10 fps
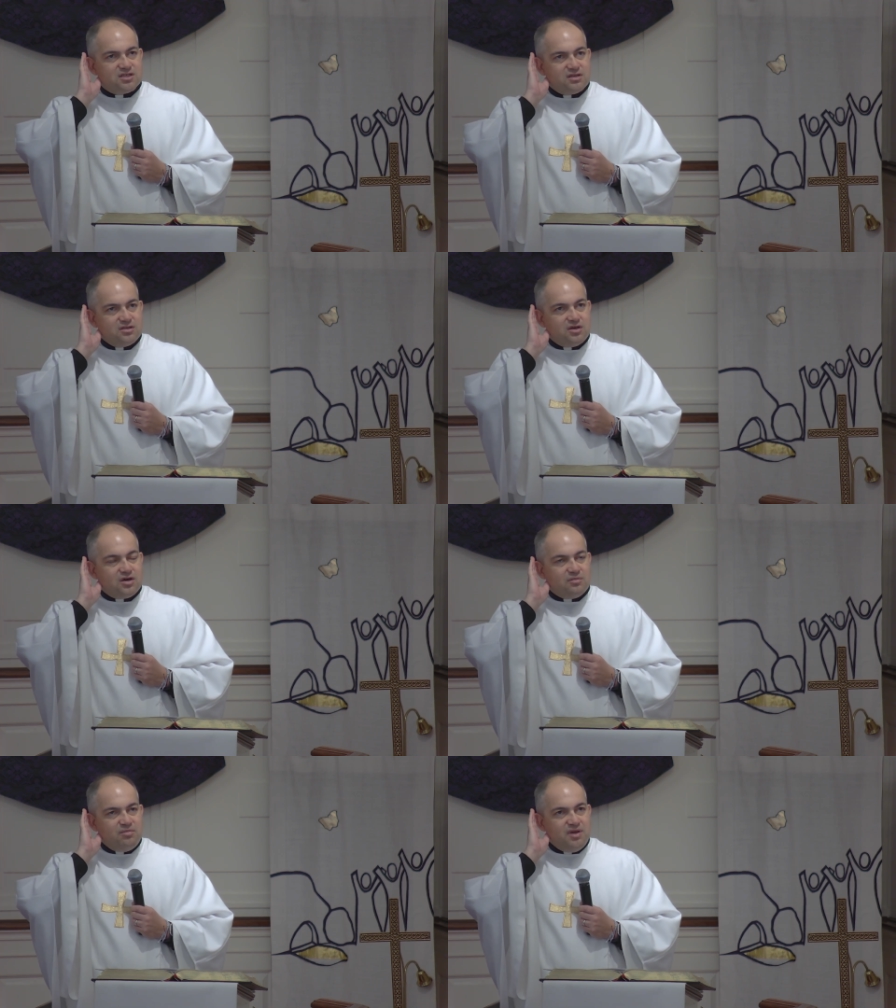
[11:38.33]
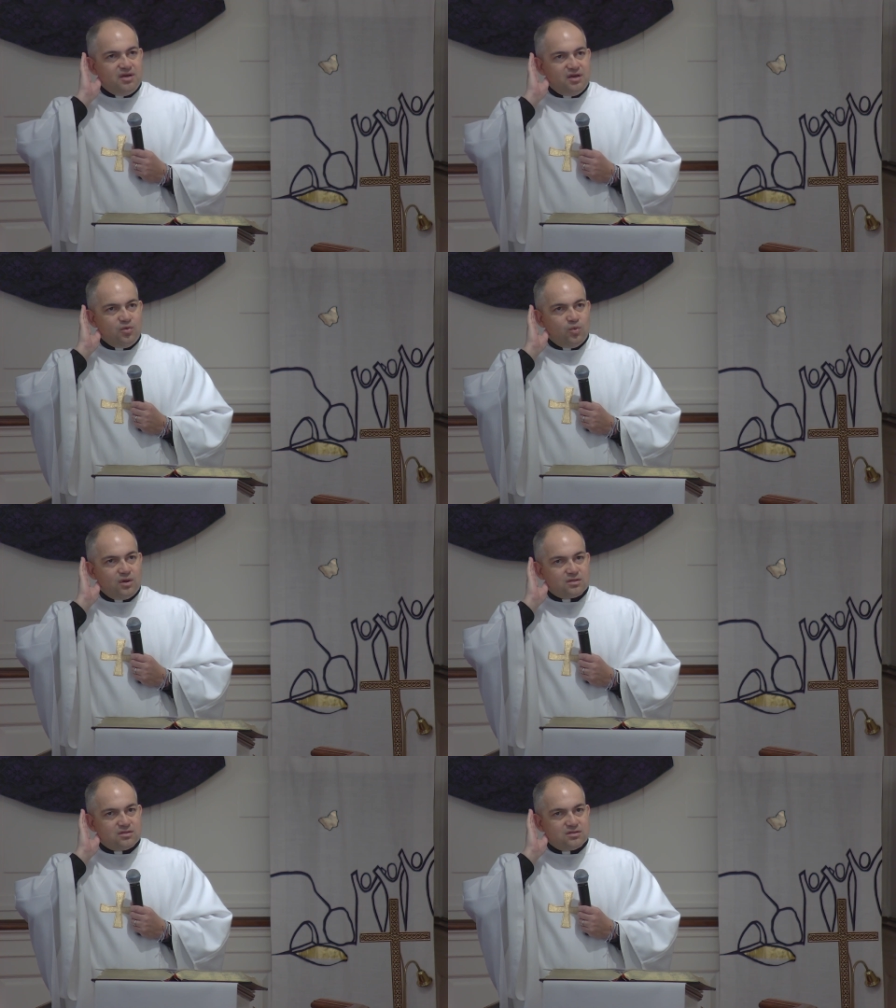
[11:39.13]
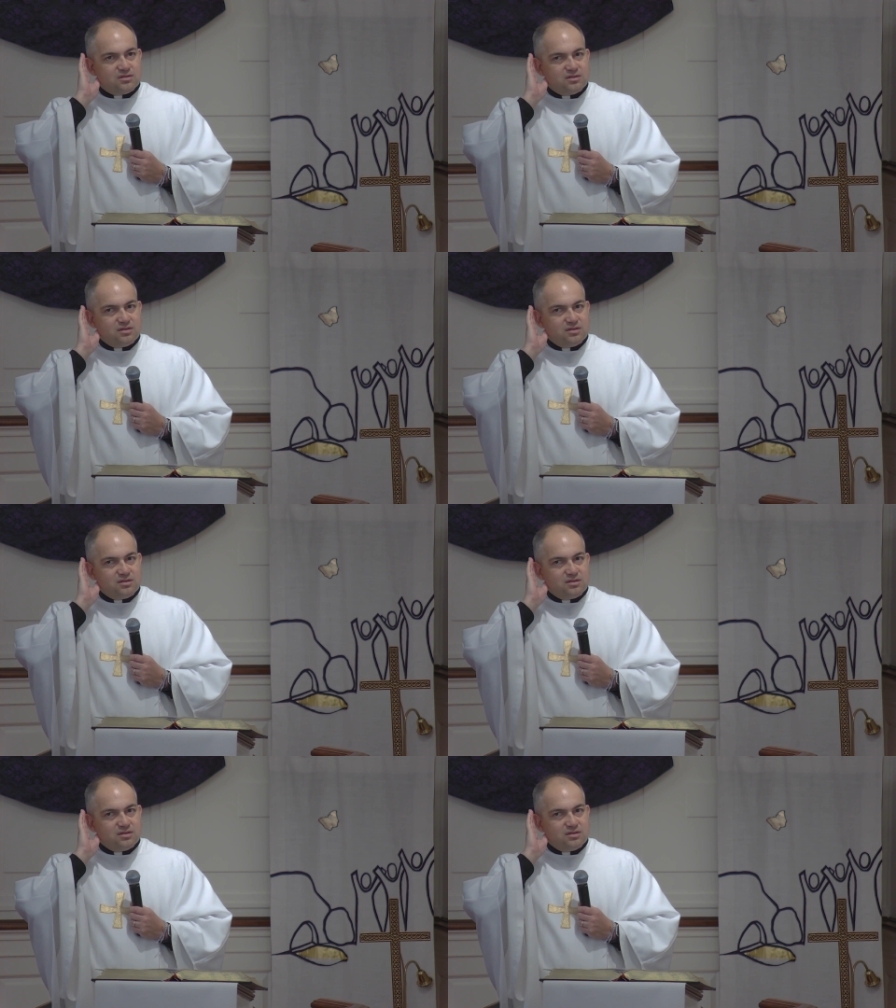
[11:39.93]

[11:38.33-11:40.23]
shall not be in want.